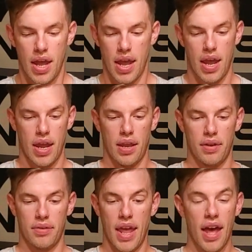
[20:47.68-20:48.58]

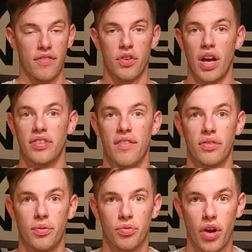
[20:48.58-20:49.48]
And yeah, if you guys haven't
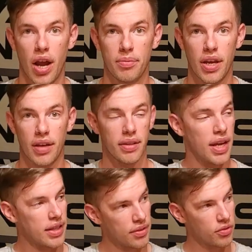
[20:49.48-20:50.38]
subscribed yet,
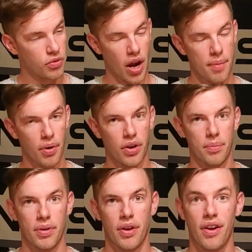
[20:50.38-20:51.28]
hit that subscribe button
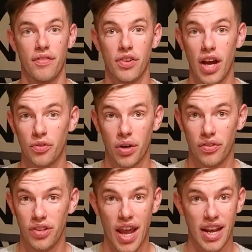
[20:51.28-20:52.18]
up here. And if you guys want
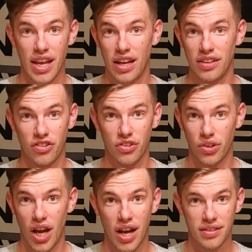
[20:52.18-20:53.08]
to see any additional
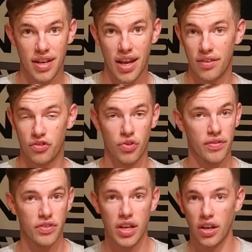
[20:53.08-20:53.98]
content,
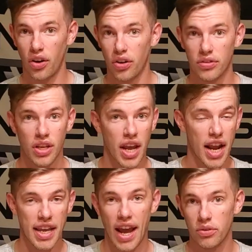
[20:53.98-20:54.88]
drifting, or
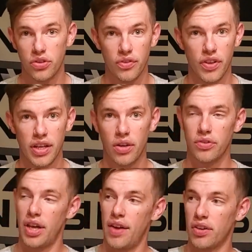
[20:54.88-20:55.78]
any how-to
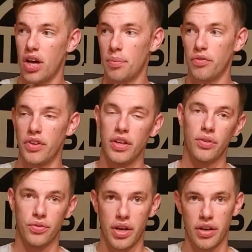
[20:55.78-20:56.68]
videos, I have a couple
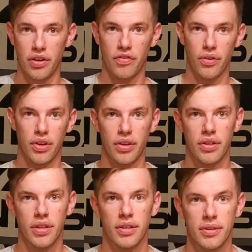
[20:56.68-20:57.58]
videos right here for you.
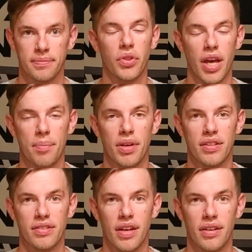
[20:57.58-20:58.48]
With that
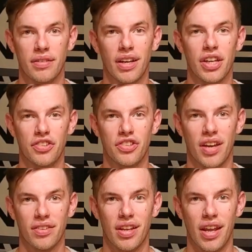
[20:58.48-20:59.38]
being said, I'll catch
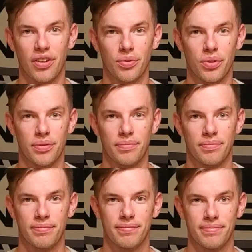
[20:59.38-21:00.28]
you guys in the next one.
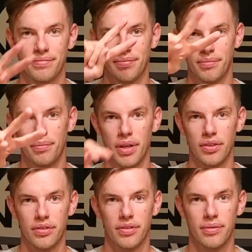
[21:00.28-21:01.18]

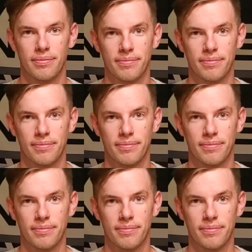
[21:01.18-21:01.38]
Peace.